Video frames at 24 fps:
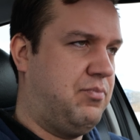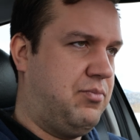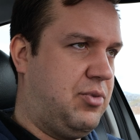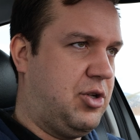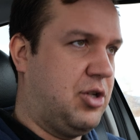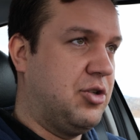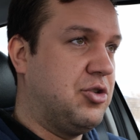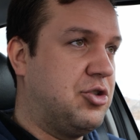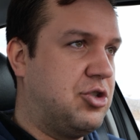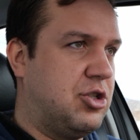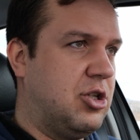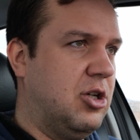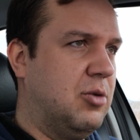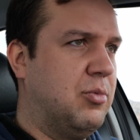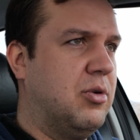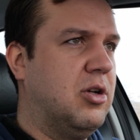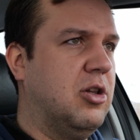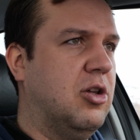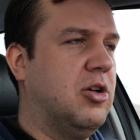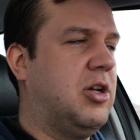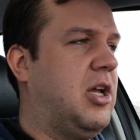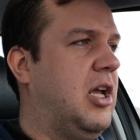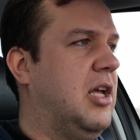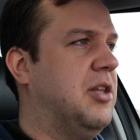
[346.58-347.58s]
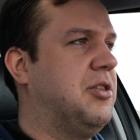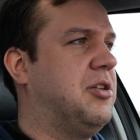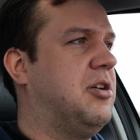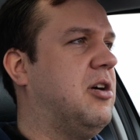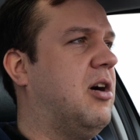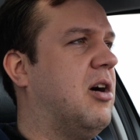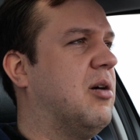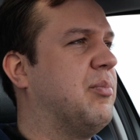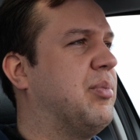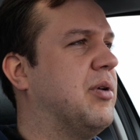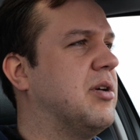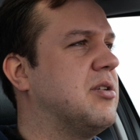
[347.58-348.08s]
consumer looking at the
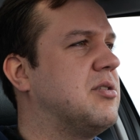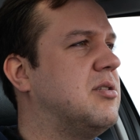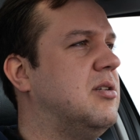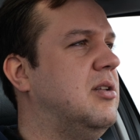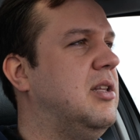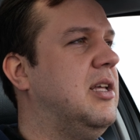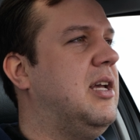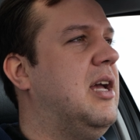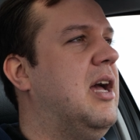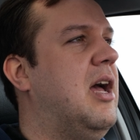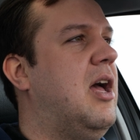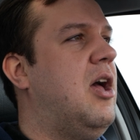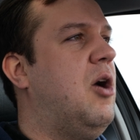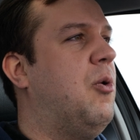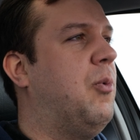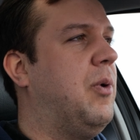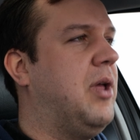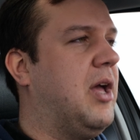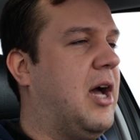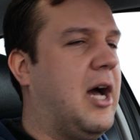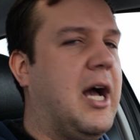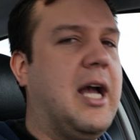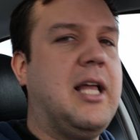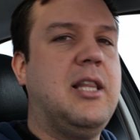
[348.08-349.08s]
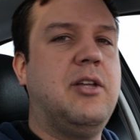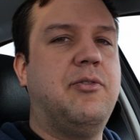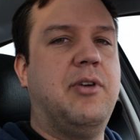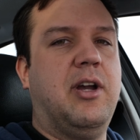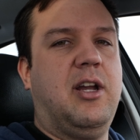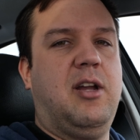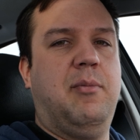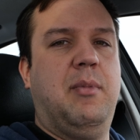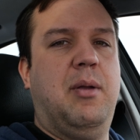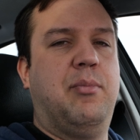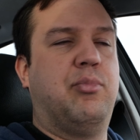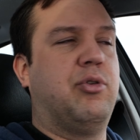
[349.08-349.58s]
car personally, we highly
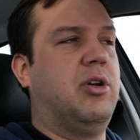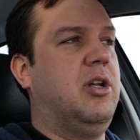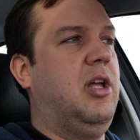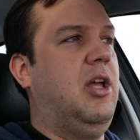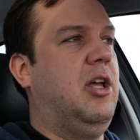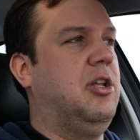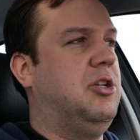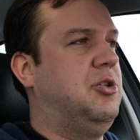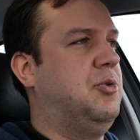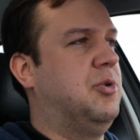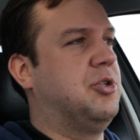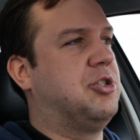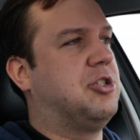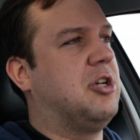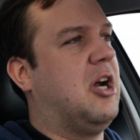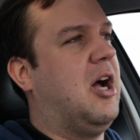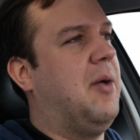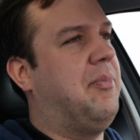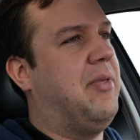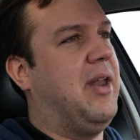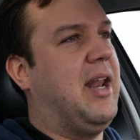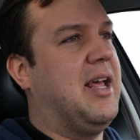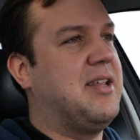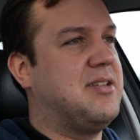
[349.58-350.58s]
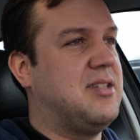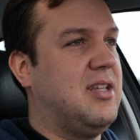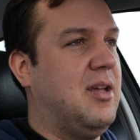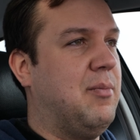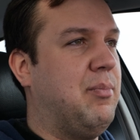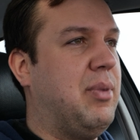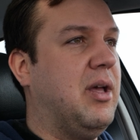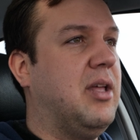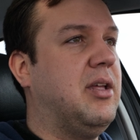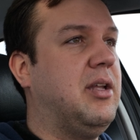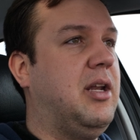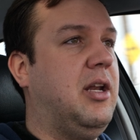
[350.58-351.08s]
recommend bringing it to a shop that has the
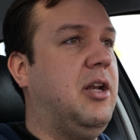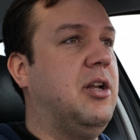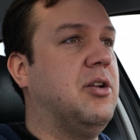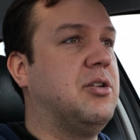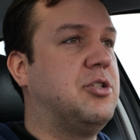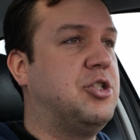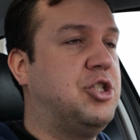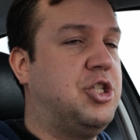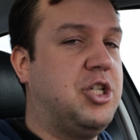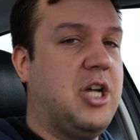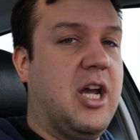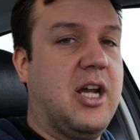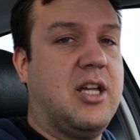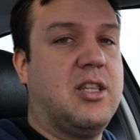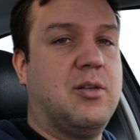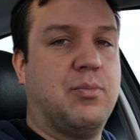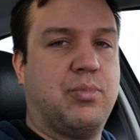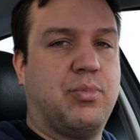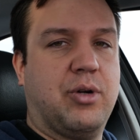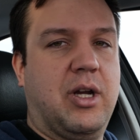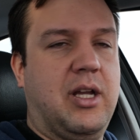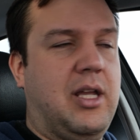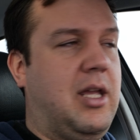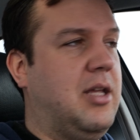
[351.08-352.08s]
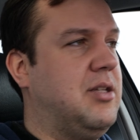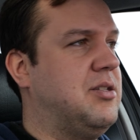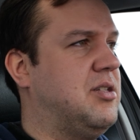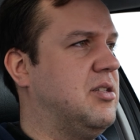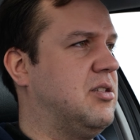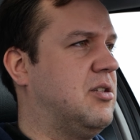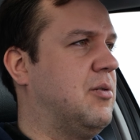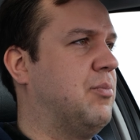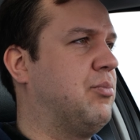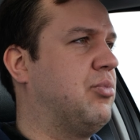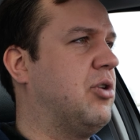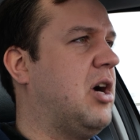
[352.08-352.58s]
ability to check the braking
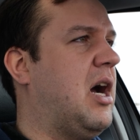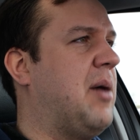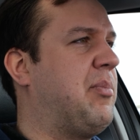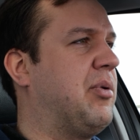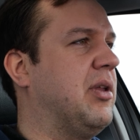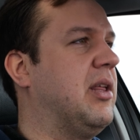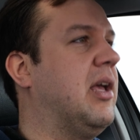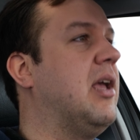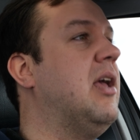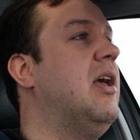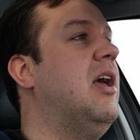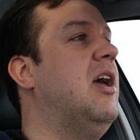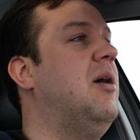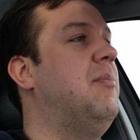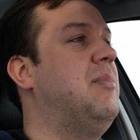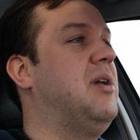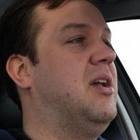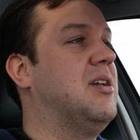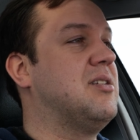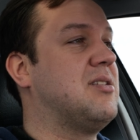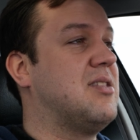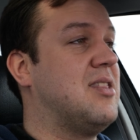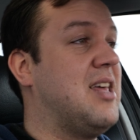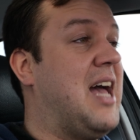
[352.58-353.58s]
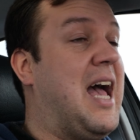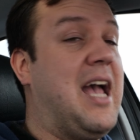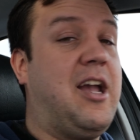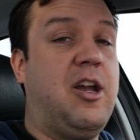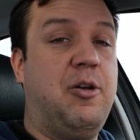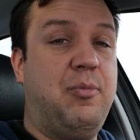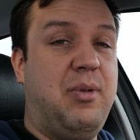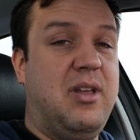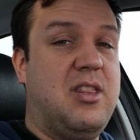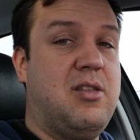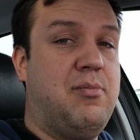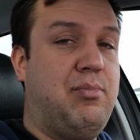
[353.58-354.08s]
system properly, because that could
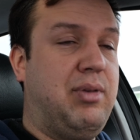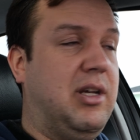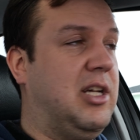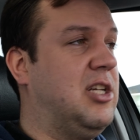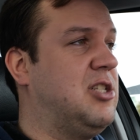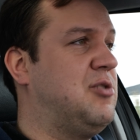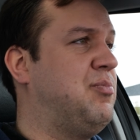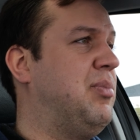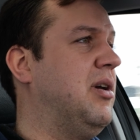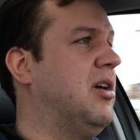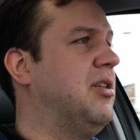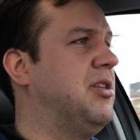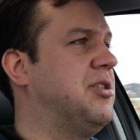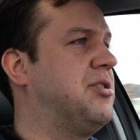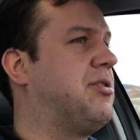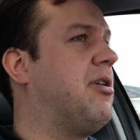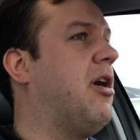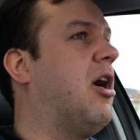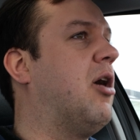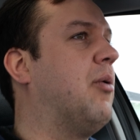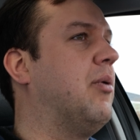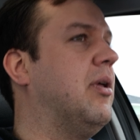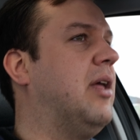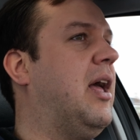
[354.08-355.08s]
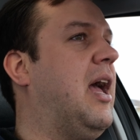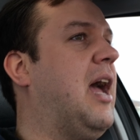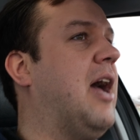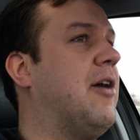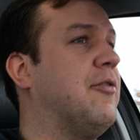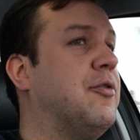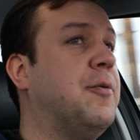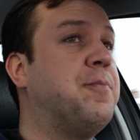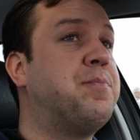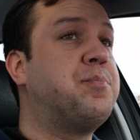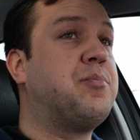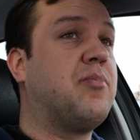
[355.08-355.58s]
be the biggest bill this car will have.
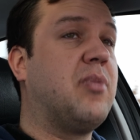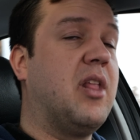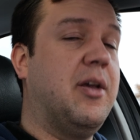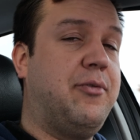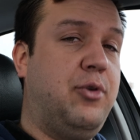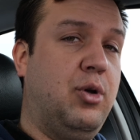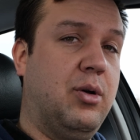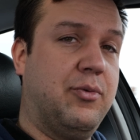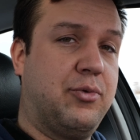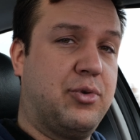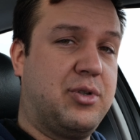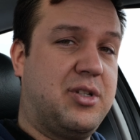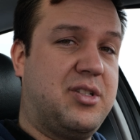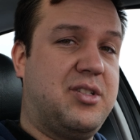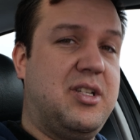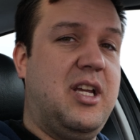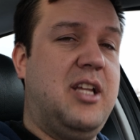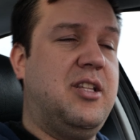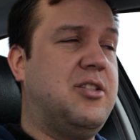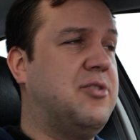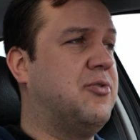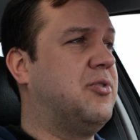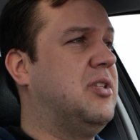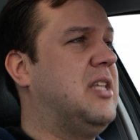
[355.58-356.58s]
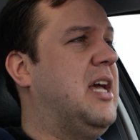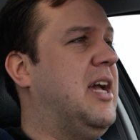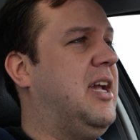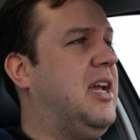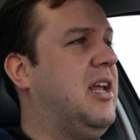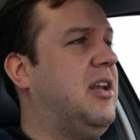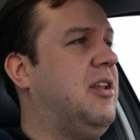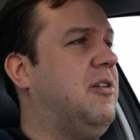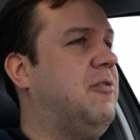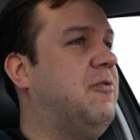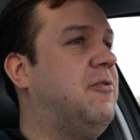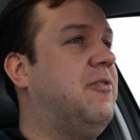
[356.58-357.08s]
If you have receipts for that
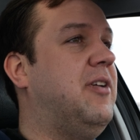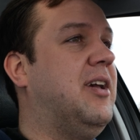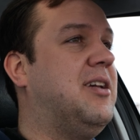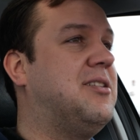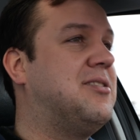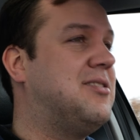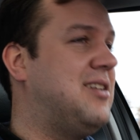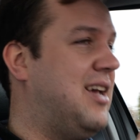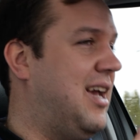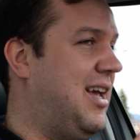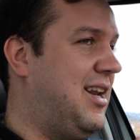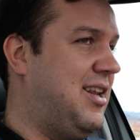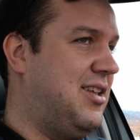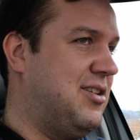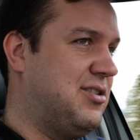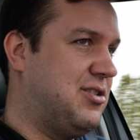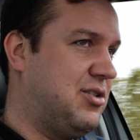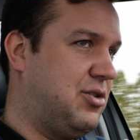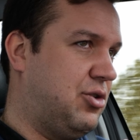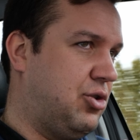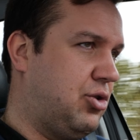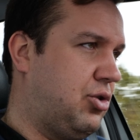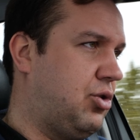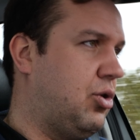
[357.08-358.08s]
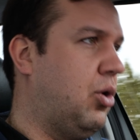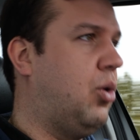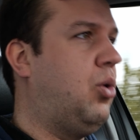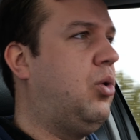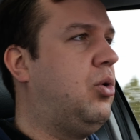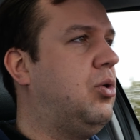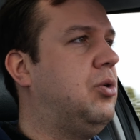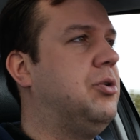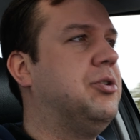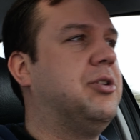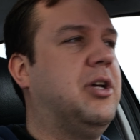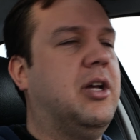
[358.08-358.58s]
getting fixed, it is
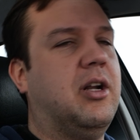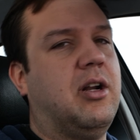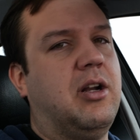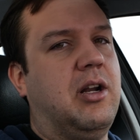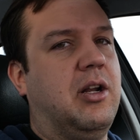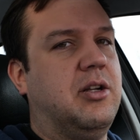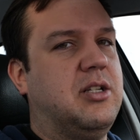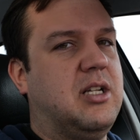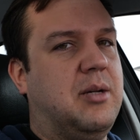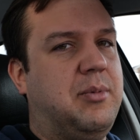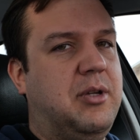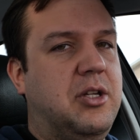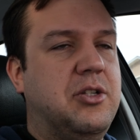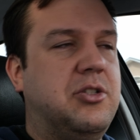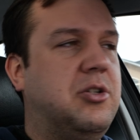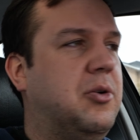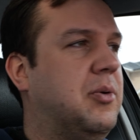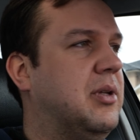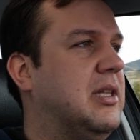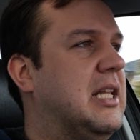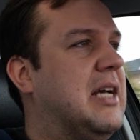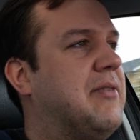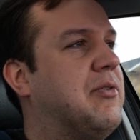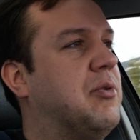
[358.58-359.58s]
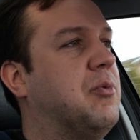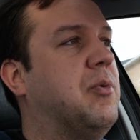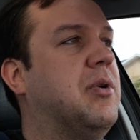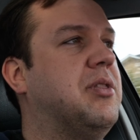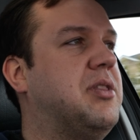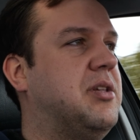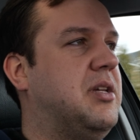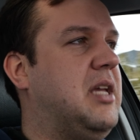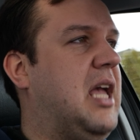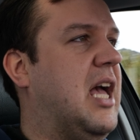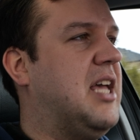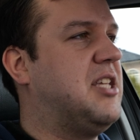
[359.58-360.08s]
gold on a W211 with
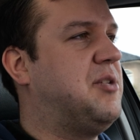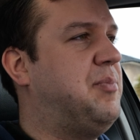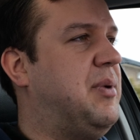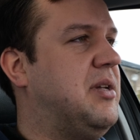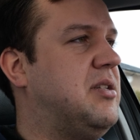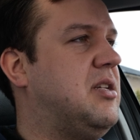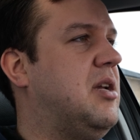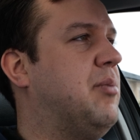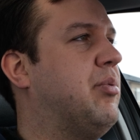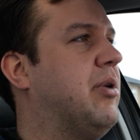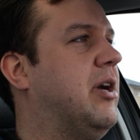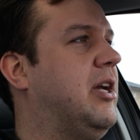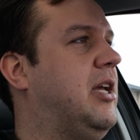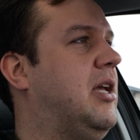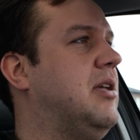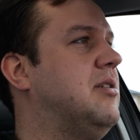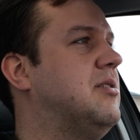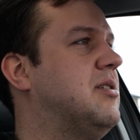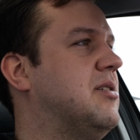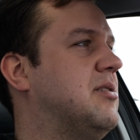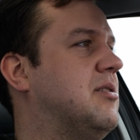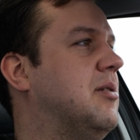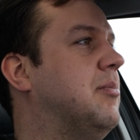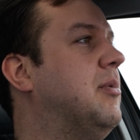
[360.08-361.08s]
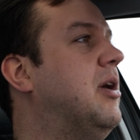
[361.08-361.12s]
the SBC braking system.